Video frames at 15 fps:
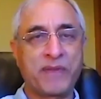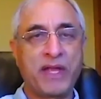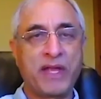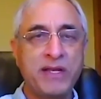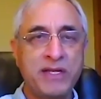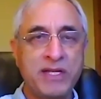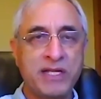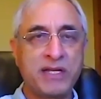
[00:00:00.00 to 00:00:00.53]

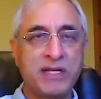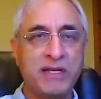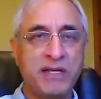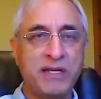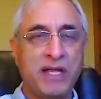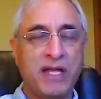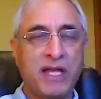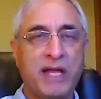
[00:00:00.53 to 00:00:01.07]

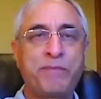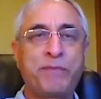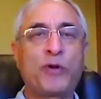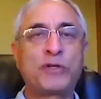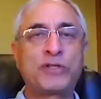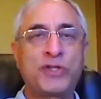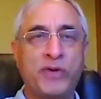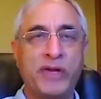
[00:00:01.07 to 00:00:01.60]
Indian
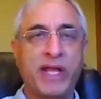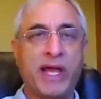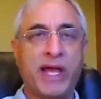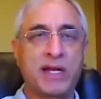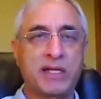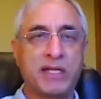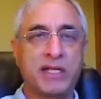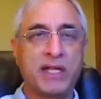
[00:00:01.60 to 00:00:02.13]
approach to
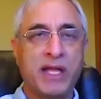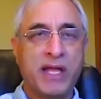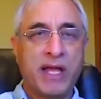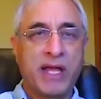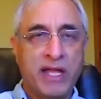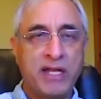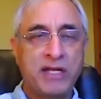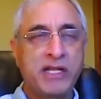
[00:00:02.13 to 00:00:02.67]
reality.
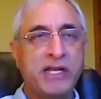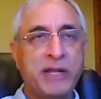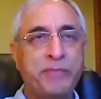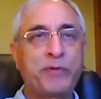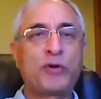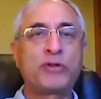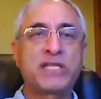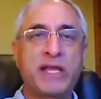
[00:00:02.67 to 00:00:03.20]
Indian
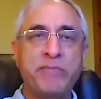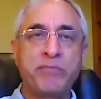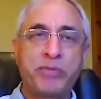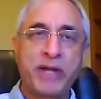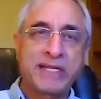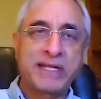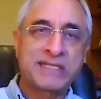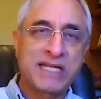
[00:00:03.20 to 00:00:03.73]
approach
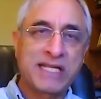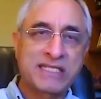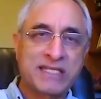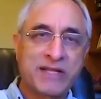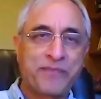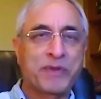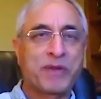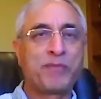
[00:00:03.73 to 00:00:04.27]

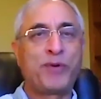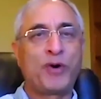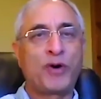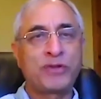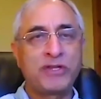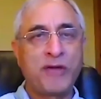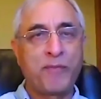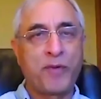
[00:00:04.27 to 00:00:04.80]
embraces
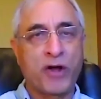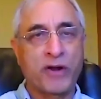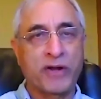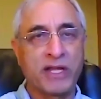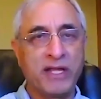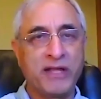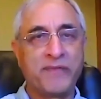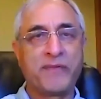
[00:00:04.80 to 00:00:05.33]
both the
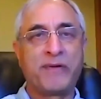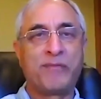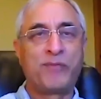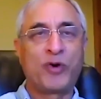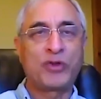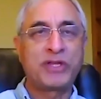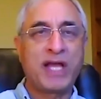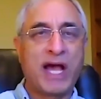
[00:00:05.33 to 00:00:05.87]
body,
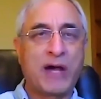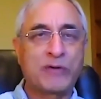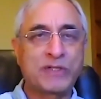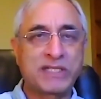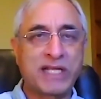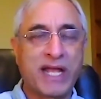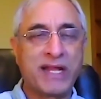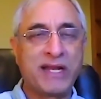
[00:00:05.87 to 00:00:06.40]
both the
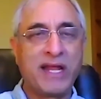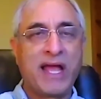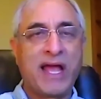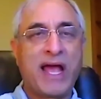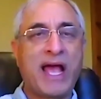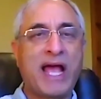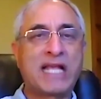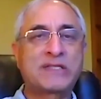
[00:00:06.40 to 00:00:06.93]
outside,
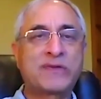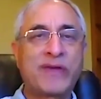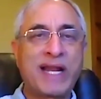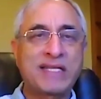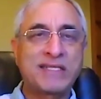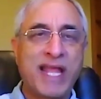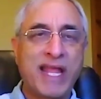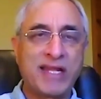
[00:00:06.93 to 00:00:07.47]
as well
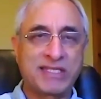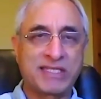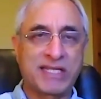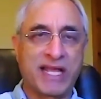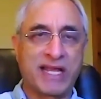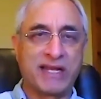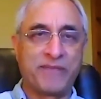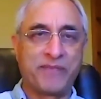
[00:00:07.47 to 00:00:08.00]
as the
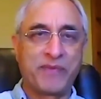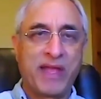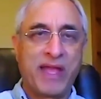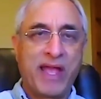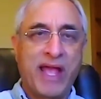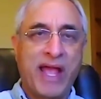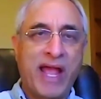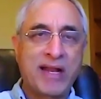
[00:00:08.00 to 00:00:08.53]
inside.
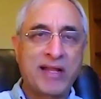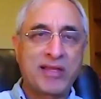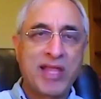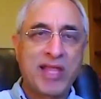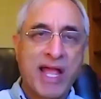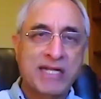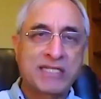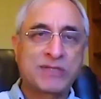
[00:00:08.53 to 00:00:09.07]
And
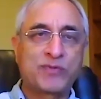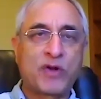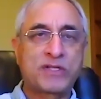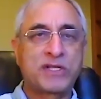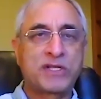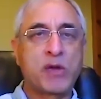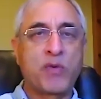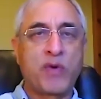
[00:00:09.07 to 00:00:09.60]
that's
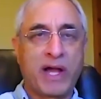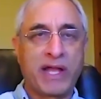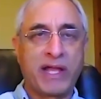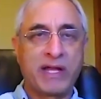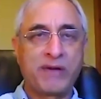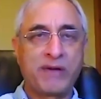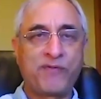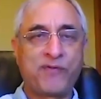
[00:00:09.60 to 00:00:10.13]
what's
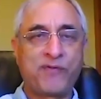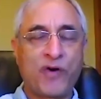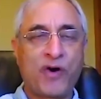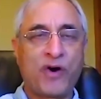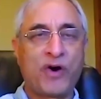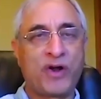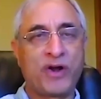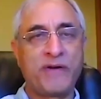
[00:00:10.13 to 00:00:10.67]
required
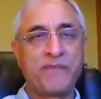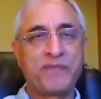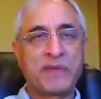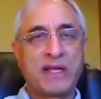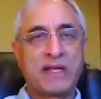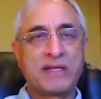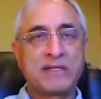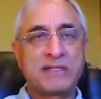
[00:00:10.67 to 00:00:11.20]
for
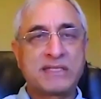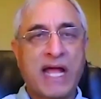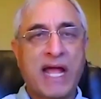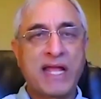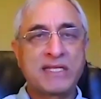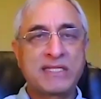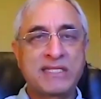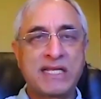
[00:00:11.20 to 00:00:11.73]

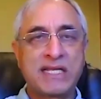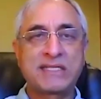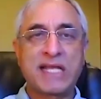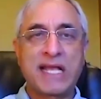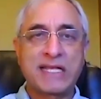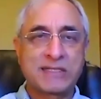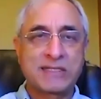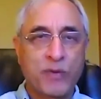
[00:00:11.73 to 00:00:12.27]
sciences
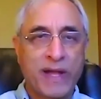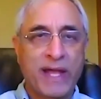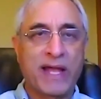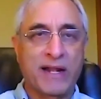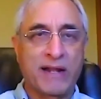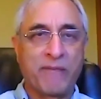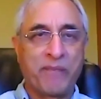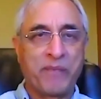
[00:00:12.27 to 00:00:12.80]
as
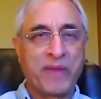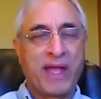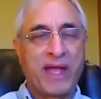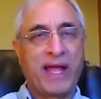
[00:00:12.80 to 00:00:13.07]
well.